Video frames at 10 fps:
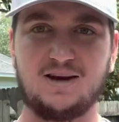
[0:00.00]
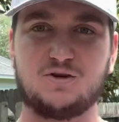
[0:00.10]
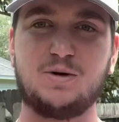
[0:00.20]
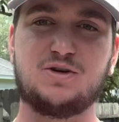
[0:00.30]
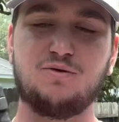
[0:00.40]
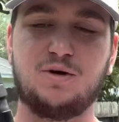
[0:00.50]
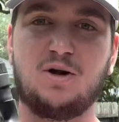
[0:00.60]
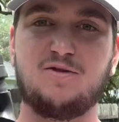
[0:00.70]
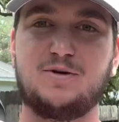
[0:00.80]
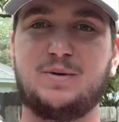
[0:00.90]
switched the reel
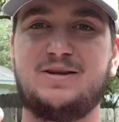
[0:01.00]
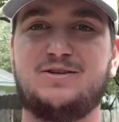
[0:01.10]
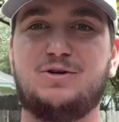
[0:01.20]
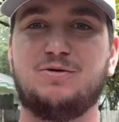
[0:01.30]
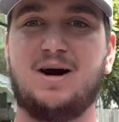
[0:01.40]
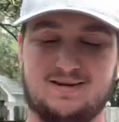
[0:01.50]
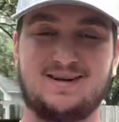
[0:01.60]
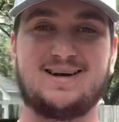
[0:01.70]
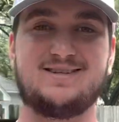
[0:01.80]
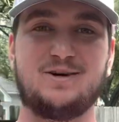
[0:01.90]
off between these two rods
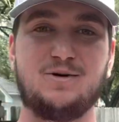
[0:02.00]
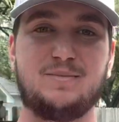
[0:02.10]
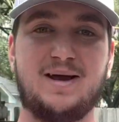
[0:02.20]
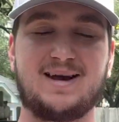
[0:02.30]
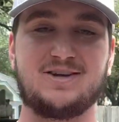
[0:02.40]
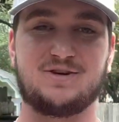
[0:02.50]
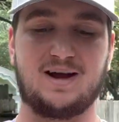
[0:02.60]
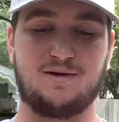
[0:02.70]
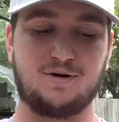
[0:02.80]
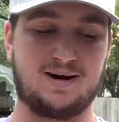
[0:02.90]
because that's the only bait caster I
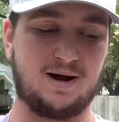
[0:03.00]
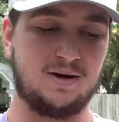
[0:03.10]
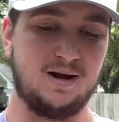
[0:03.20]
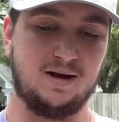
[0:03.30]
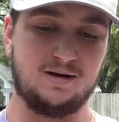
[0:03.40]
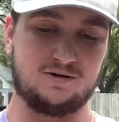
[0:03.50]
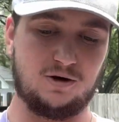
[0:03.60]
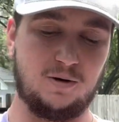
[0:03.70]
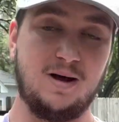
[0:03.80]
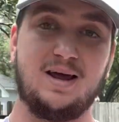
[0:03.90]
have right now.
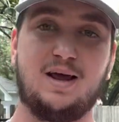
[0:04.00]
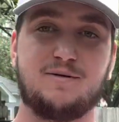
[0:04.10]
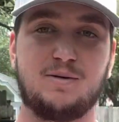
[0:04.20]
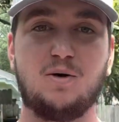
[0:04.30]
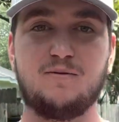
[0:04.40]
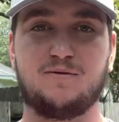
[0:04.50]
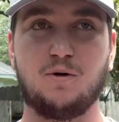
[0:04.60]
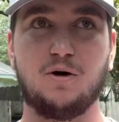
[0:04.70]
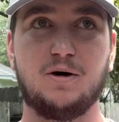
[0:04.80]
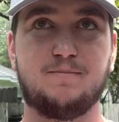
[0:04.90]
So if I'm going
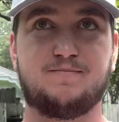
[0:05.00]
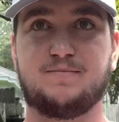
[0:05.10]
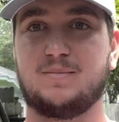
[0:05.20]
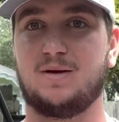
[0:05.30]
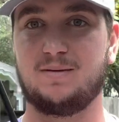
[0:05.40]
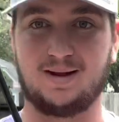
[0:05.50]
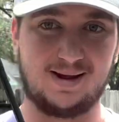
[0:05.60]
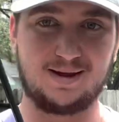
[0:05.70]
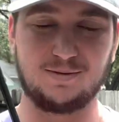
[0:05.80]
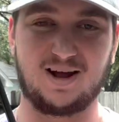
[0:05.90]
for
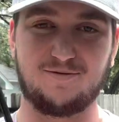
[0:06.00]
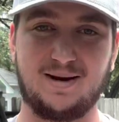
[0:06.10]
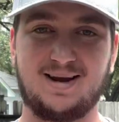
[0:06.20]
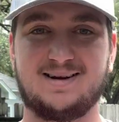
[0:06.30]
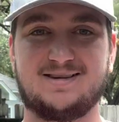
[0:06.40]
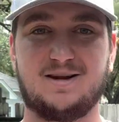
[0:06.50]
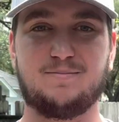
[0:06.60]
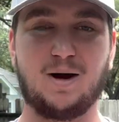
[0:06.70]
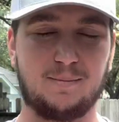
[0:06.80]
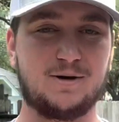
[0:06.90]
anything with live bait, like I
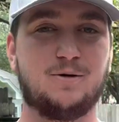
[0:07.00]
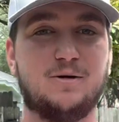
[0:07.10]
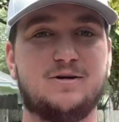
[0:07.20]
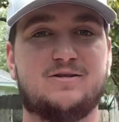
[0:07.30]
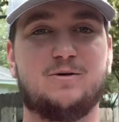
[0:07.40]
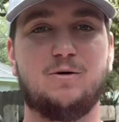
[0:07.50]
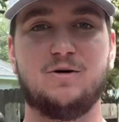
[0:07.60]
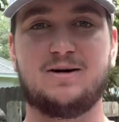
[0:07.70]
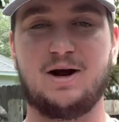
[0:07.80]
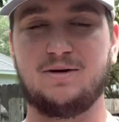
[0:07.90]
said, popping corks
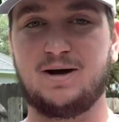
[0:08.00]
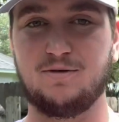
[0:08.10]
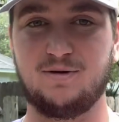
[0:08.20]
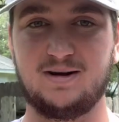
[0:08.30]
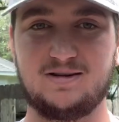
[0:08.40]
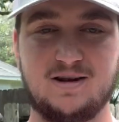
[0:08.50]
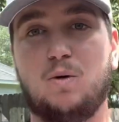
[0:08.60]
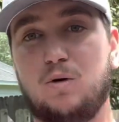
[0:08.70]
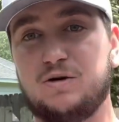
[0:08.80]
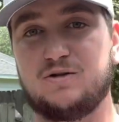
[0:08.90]
or Carolina rigs,
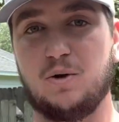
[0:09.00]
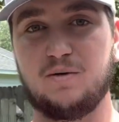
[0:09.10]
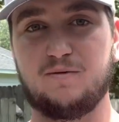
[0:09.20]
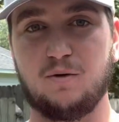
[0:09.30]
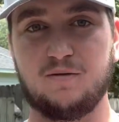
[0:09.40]
or just going for